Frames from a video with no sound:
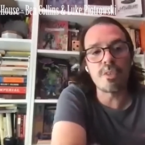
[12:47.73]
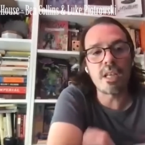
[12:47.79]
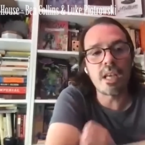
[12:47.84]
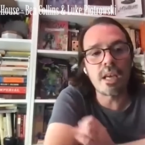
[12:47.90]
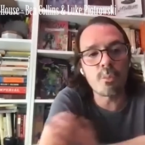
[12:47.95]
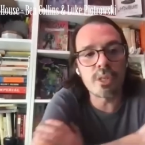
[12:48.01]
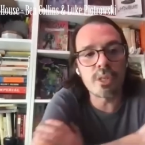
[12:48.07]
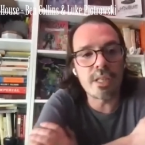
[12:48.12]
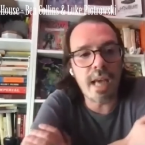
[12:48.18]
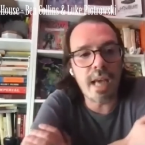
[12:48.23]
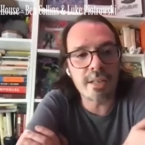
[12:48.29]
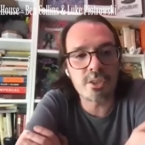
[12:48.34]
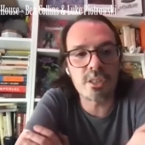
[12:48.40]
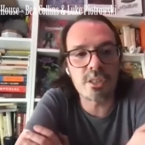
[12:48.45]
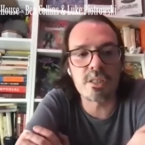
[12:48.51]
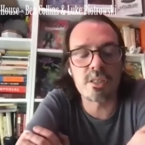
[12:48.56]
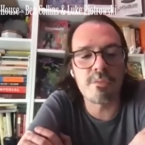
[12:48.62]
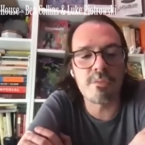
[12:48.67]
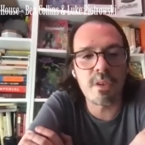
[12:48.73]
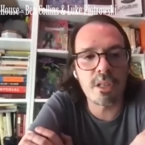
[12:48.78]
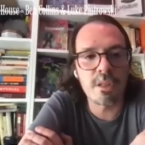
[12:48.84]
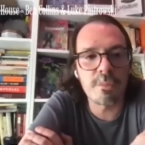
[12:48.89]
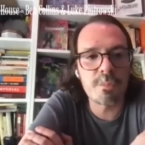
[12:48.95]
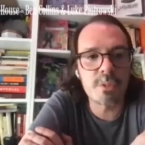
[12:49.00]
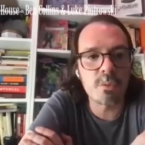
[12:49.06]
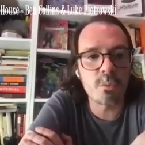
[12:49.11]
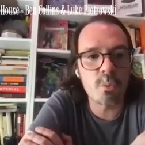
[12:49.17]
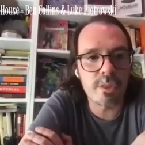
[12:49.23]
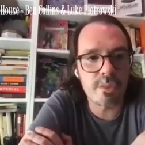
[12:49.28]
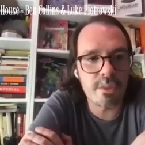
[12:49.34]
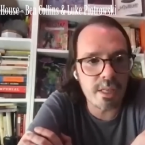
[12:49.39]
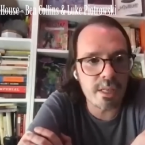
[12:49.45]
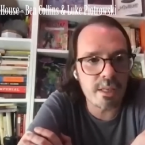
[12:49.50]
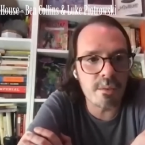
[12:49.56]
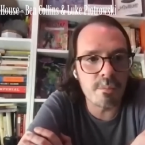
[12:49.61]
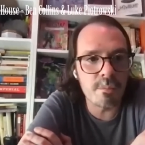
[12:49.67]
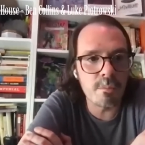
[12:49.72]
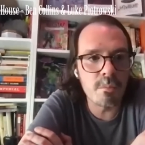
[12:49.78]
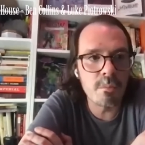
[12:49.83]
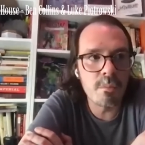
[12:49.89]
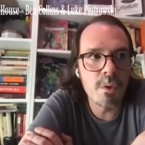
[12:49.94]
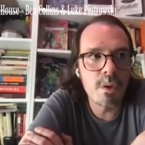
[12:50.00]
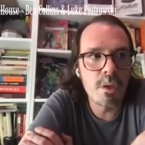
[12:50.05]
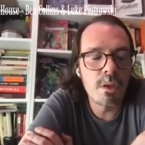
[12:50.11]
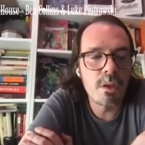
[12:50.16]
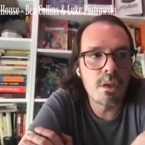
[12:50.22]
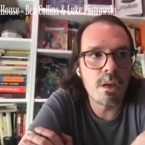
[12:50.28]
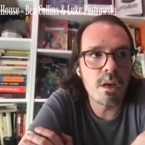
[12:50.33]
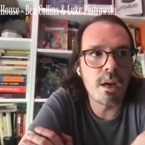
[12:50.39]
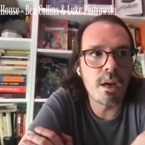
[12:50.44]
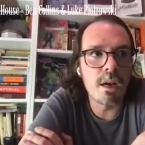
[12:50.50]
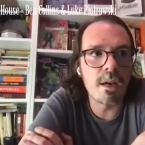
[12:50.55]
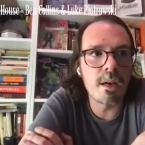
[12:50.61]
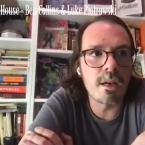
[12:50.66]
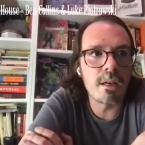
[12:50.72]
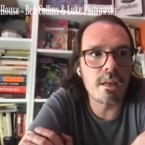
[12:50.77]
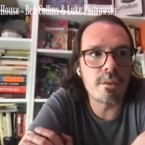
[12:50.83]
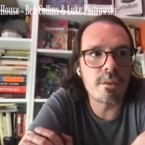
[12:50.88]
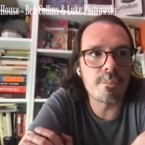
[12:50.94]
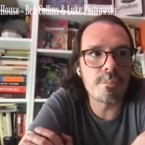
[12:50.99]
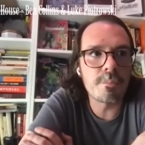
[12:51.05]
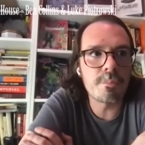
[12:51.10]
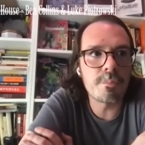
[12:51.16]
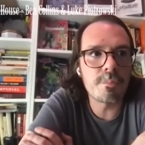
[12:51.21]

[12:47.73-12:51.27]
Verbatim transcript: if there was a serial killer that only killed on Halloween.